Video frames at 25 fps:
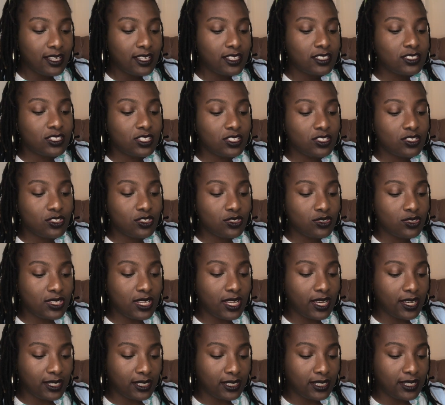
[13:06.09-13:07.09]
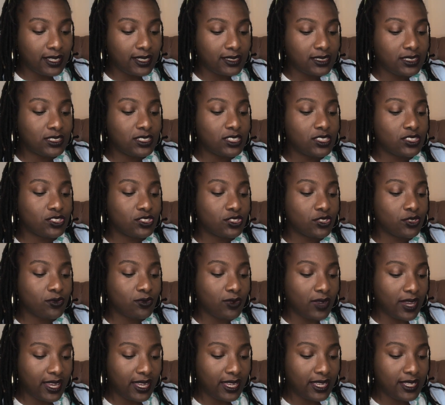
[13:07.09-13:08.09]
Sister Douglas, Sister
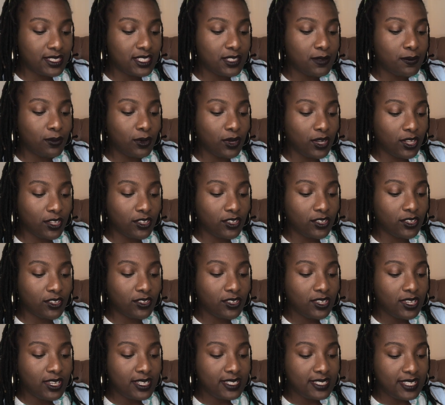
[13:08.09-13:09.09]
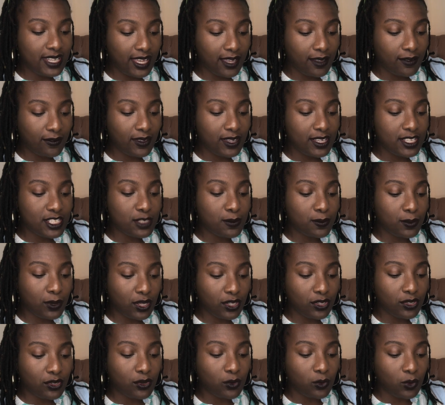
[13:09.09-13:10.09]
Rice, Brother Davis,
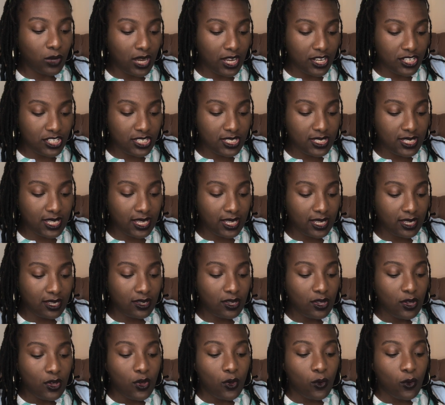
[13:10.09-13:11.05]
Brother Washington,